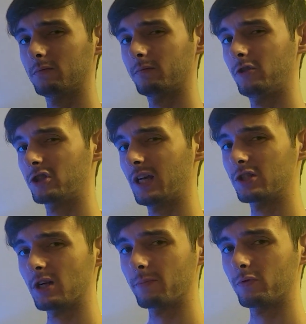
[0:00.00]
Fish can't
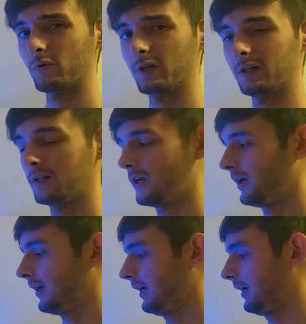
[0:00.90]
jump through it,
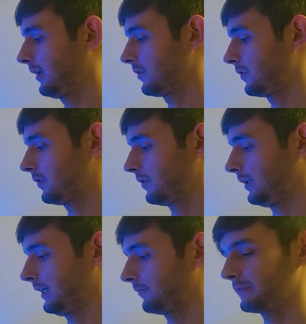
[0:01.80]
and
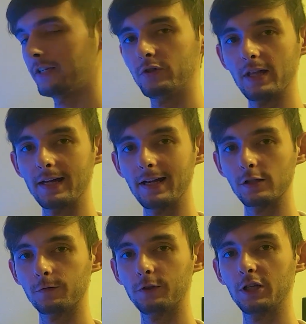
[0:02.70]
it gives you that
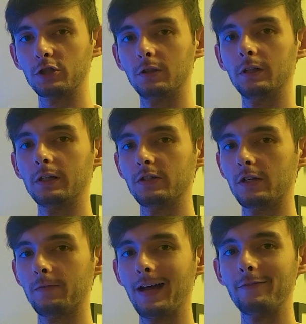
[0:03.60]
nice flush look instead
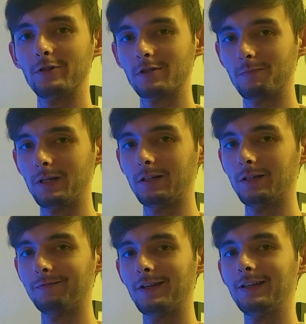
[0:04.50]
of having this big
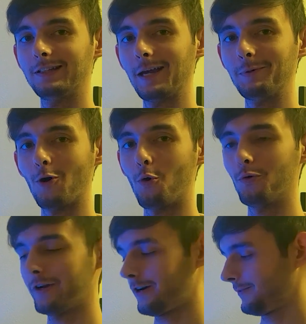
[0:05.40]
gaping hole
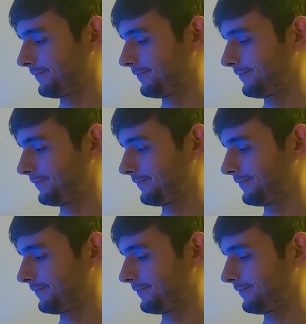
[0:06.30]
there.